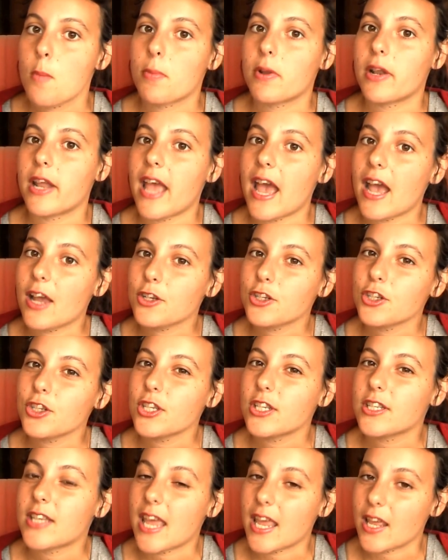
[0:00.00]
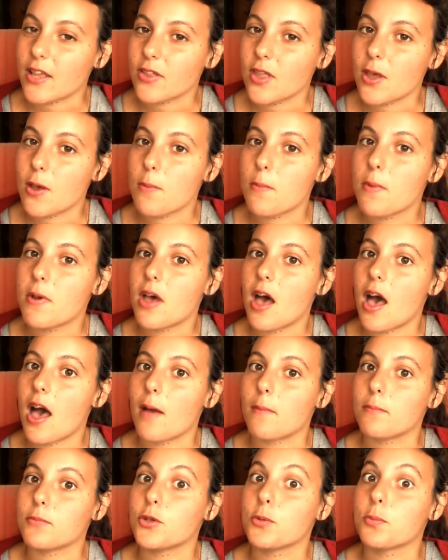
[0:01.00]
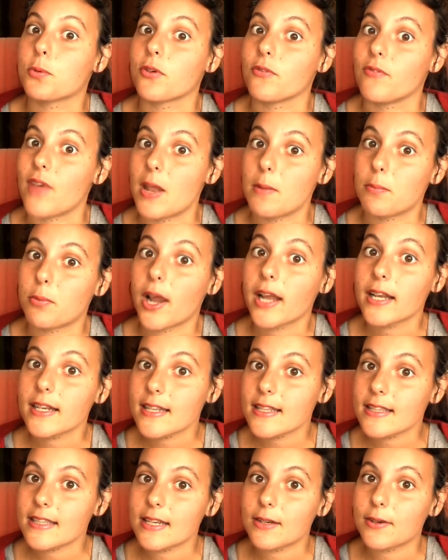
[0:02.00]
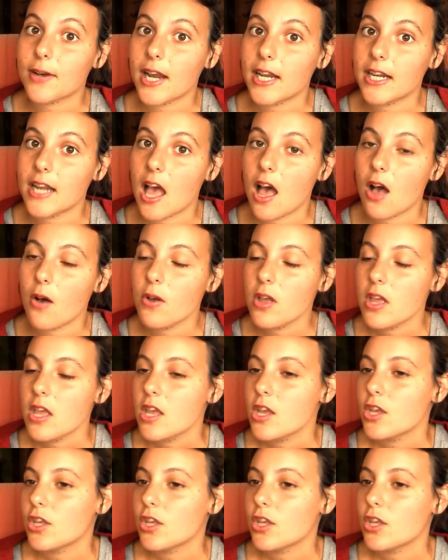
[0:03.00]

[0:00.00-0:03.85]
but I actually take them um, to prevent pregnancy right now.